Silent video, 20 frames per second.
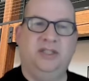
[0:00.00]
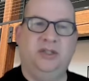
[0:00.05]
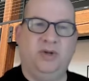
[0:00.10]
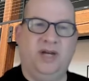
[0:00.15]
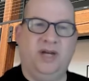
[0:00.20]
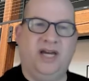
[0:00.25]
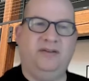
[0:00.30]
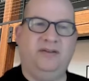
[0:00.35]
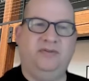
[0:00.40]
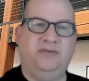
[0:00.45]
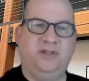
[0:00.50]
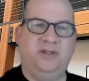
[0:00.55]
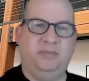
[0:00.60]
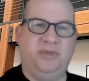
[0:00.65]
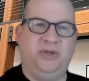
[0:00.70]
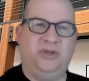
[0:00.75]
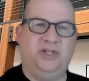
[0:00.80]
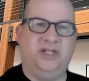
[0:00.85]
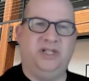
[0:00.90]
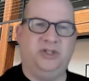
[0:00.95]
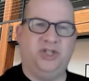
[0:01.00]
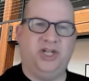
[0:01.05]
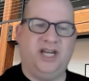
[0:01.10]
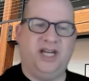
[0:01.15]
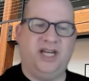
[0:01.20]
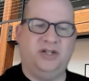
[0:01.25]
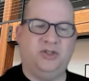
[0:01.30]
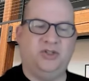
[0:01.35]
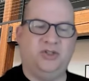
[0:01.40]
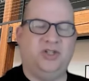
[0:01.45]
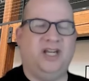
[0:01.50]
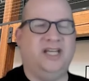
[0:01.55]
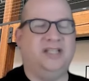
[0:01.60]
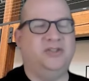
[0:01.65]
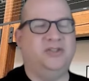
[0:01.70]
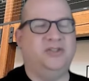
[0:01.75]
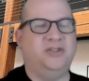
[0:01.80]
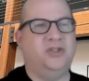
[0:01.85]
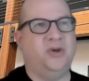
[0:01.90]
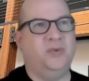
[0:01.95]
You have the ability to change.
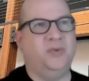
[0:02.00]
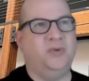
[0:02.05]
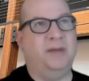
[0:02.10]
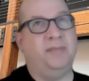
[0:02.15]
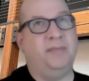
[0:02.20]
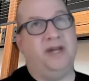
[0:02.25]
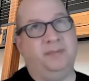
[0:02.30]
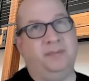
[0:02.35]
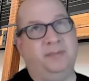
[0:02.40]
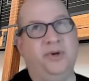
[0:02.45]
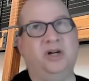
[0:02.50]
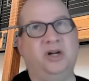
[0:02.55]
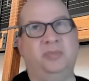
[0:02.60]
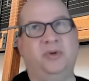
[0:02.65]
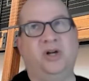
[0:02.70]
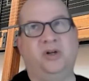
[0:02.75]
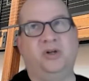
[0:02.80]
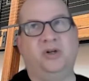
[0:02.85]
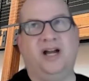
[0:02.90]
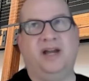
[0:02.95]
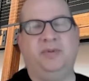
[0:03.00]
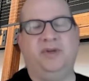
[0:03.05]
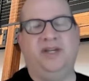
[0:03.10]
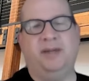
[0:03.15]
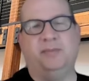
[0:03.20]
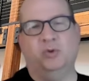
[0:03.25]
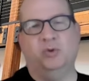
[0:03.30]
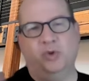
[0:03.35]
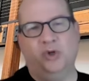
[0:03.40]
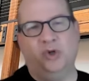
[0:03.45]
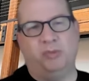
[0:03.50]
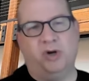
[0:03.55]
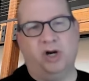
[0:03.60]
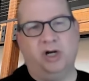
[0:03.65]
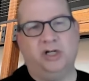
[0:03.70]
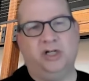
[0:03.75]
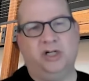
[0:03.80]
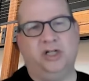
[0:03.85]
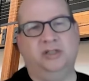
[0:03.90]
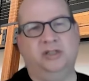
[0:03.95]
And so at Butterball, I became a real
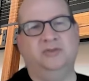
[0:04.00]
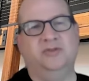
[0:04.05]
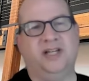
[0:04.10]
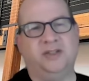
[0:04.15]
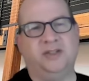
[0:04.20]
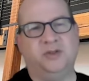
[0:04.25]
marketer.